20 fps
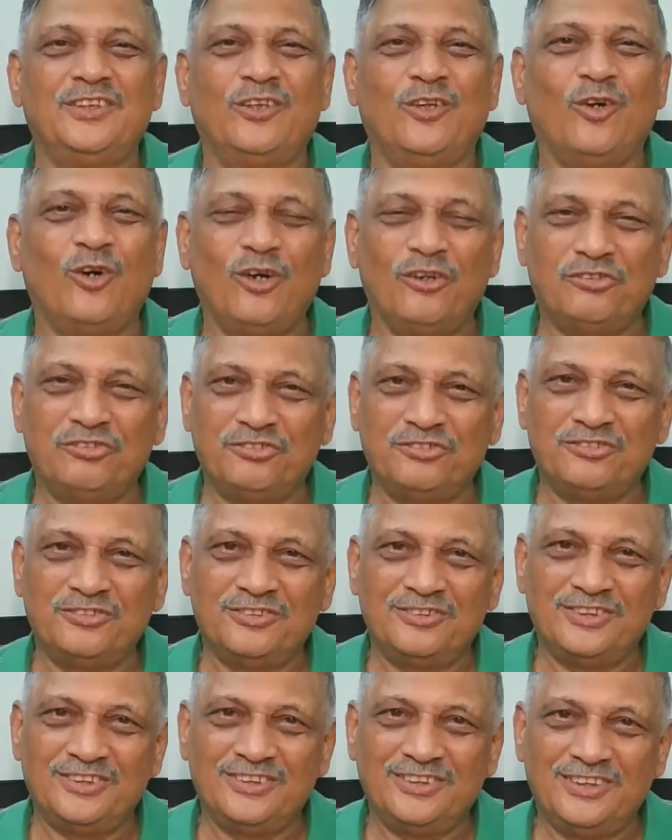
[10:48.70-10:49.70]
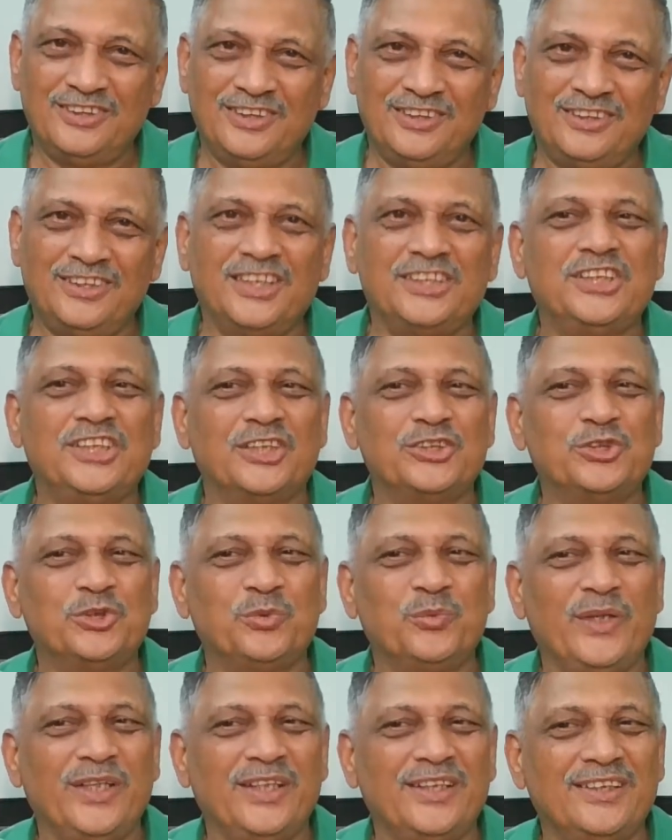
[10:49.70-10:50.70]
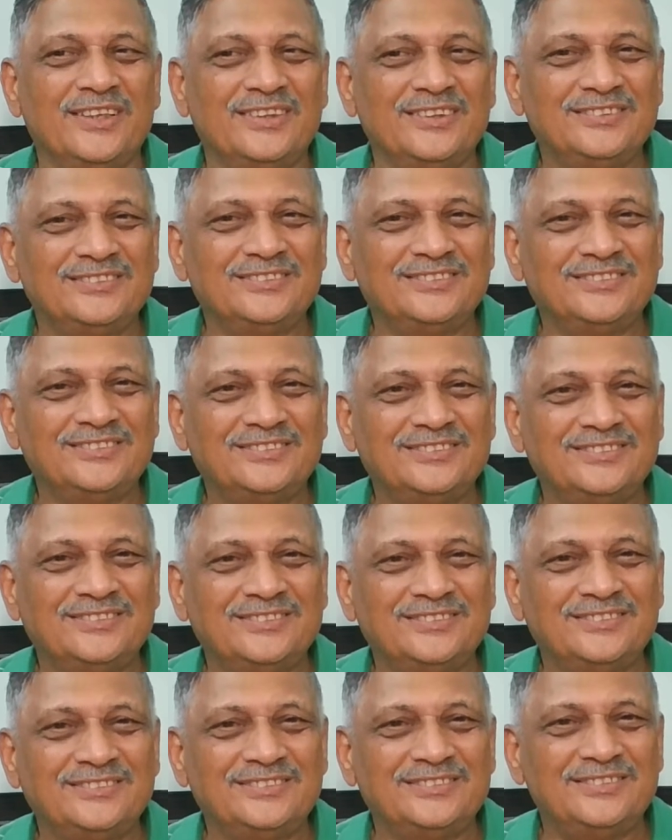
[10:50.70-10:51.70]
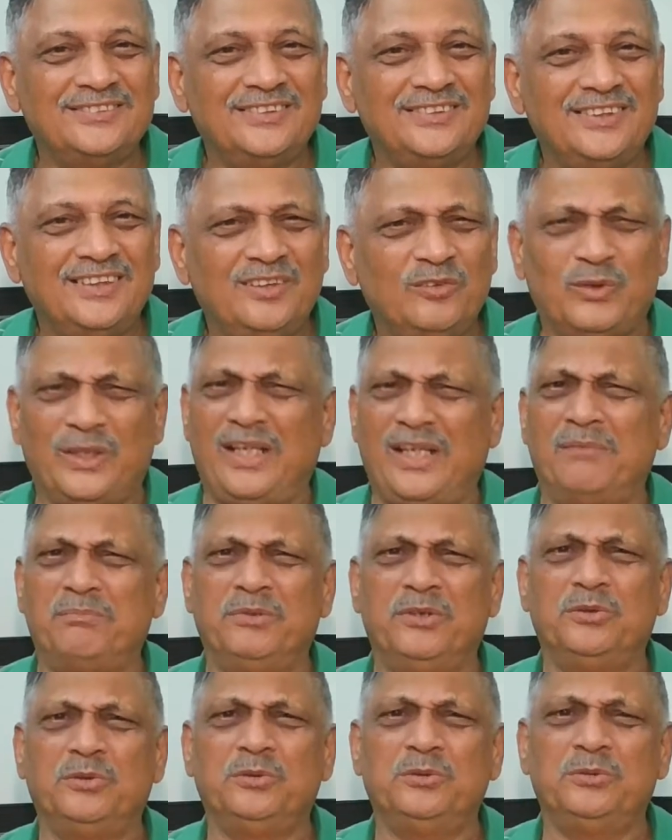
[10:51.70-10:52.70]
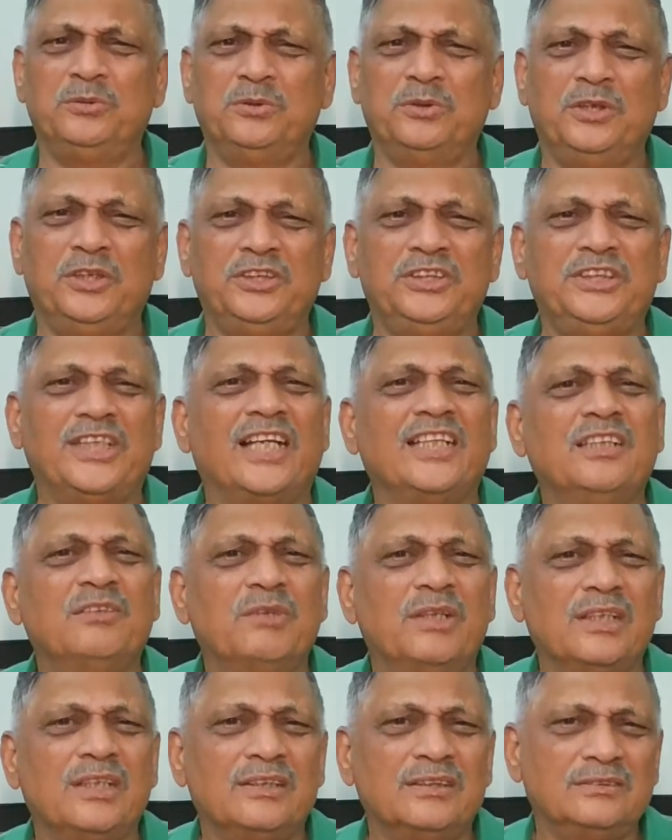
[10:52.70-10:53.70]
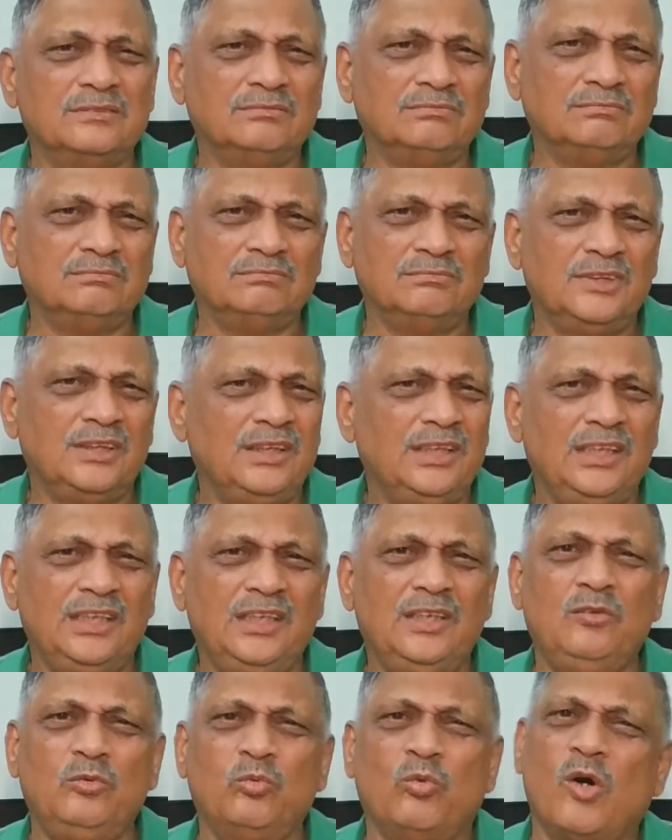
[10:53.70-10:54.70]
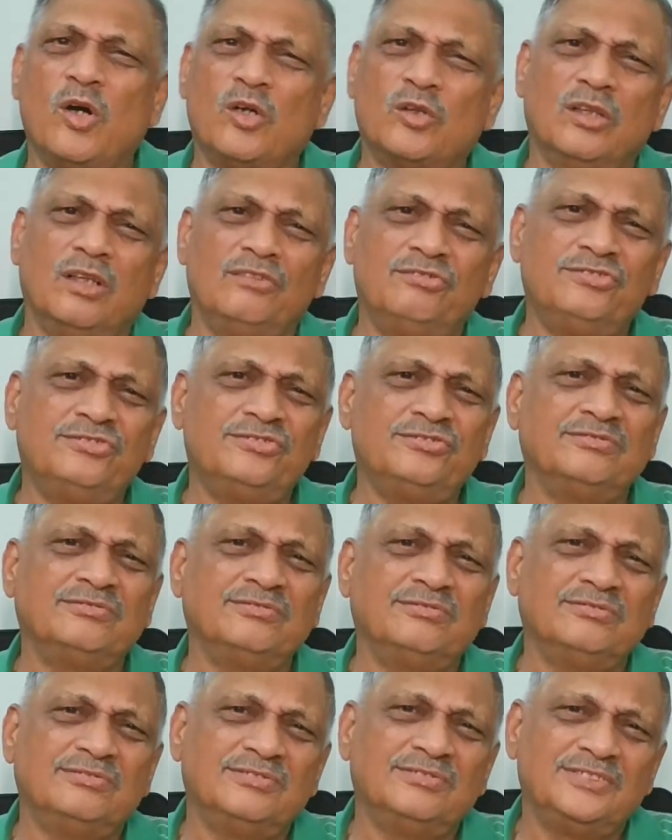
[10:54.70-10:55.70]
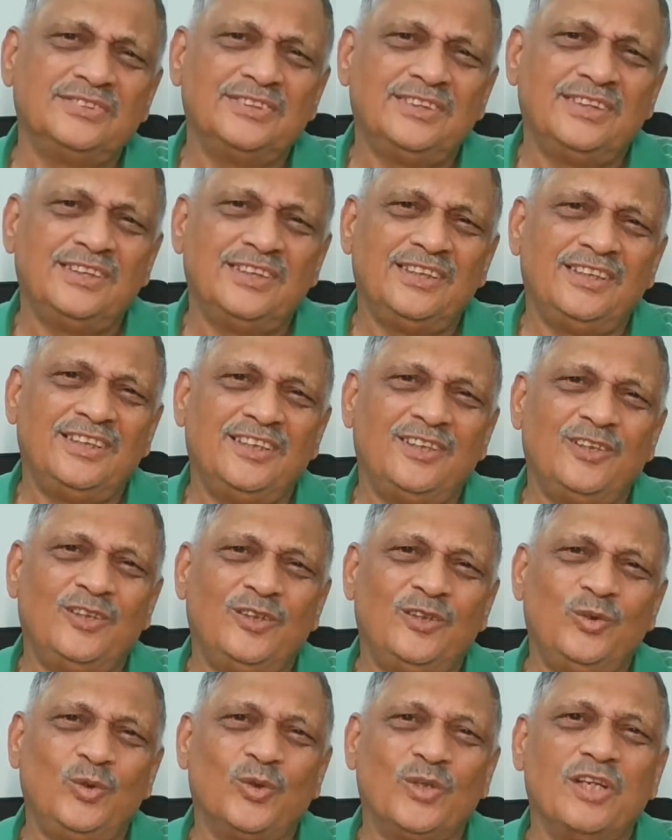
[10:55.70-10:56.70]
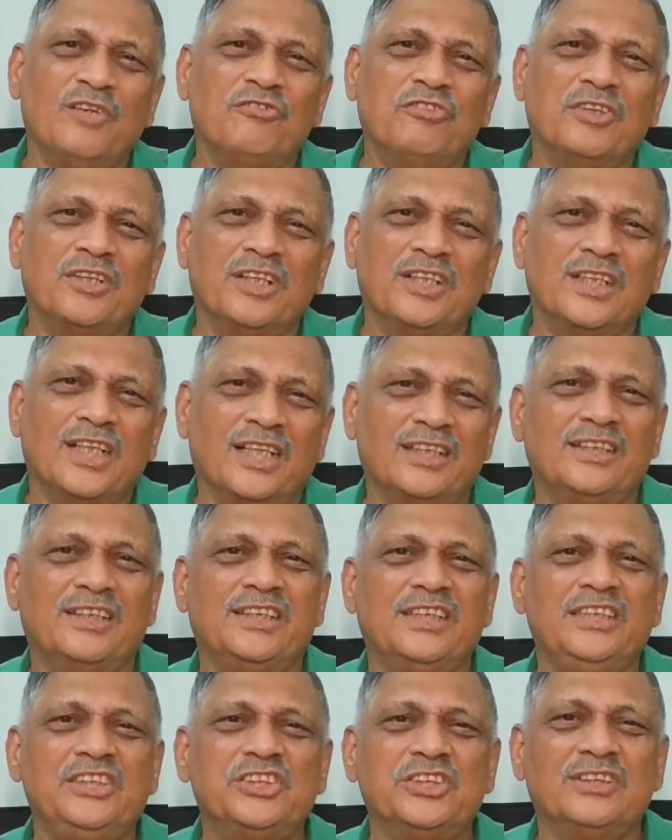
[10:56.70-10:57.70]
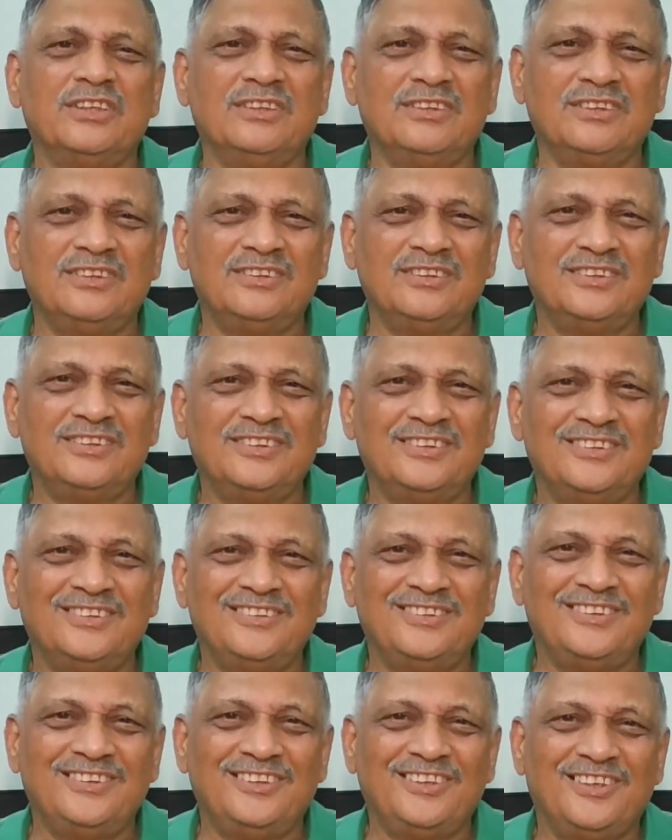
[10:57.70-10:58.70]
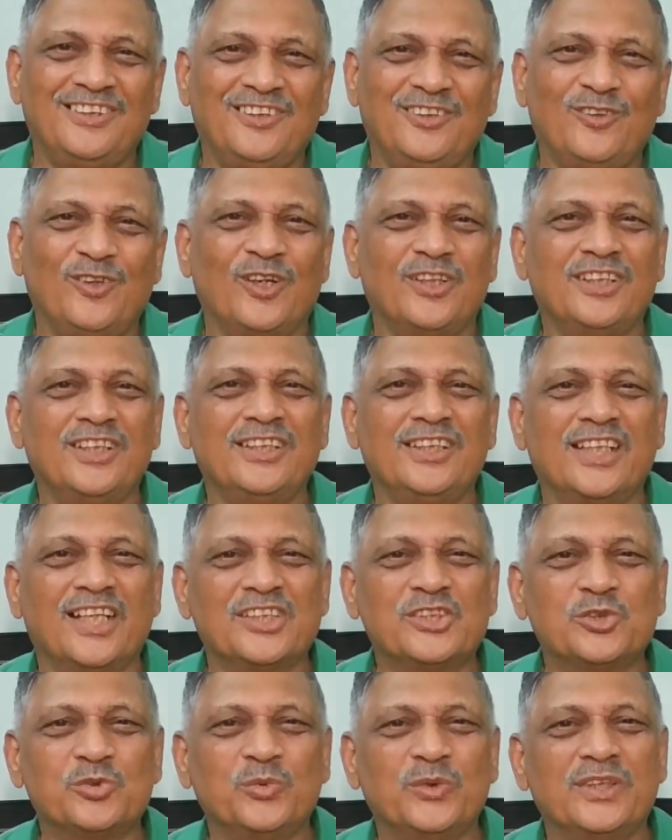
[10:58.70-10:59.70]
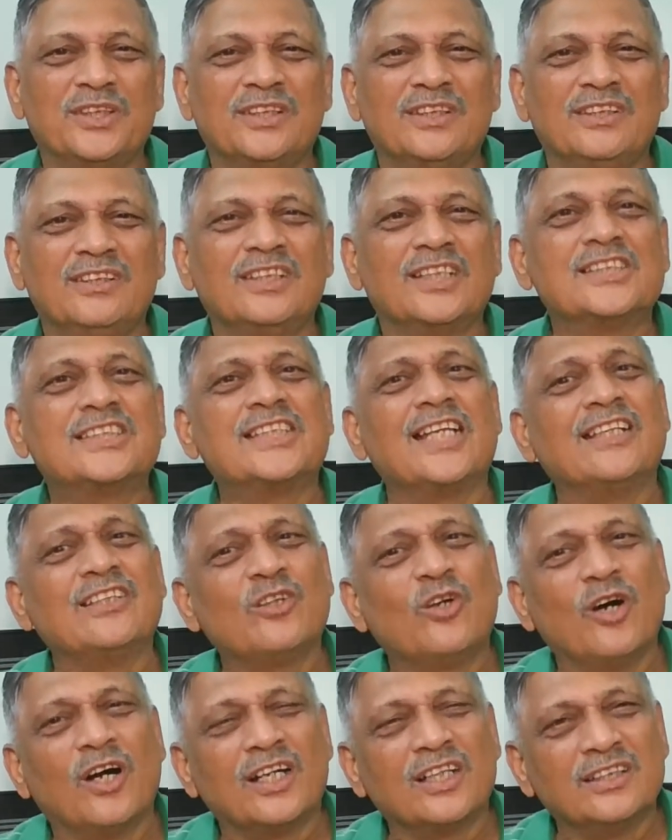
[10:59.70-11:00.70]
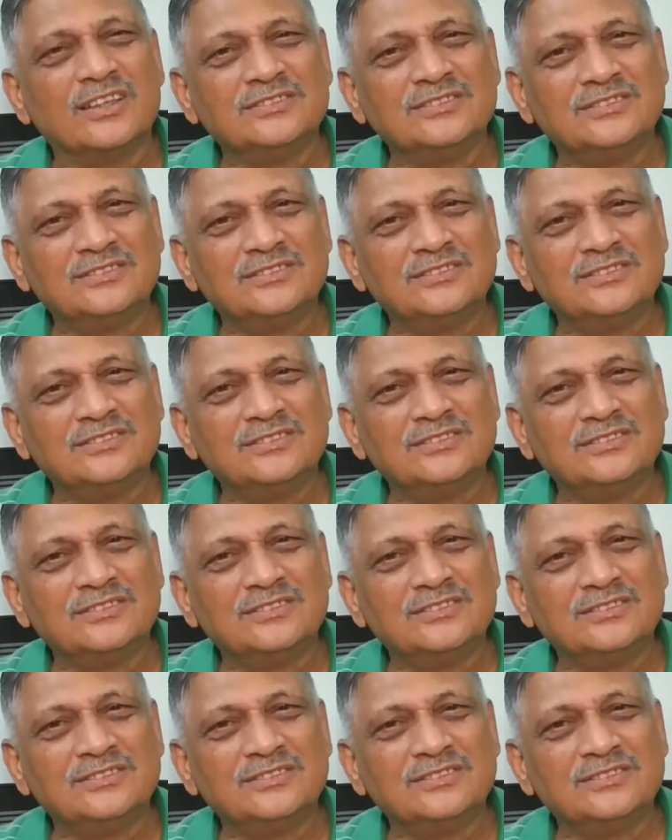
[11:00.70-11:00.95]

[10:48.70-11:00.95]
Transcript: of the Yajurveda. What happened to Yajnavalkya? He walked off looking for another teacher, got in touch with the sun god